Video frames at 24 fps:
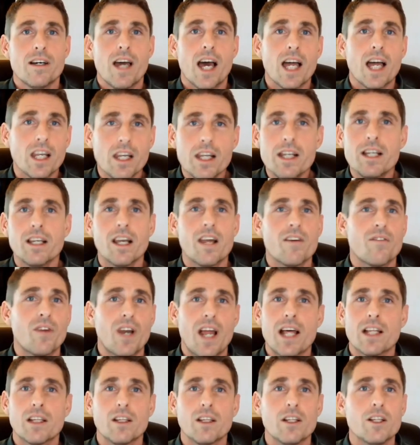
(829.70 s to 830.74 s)
Elite level
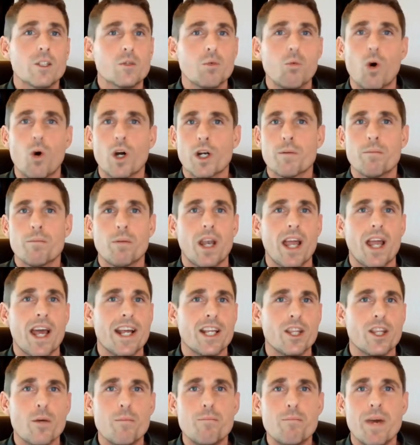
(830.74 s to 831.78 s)
athletes want to play
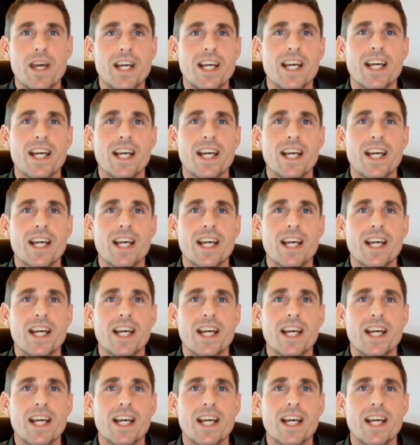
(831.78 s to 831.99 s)
in the big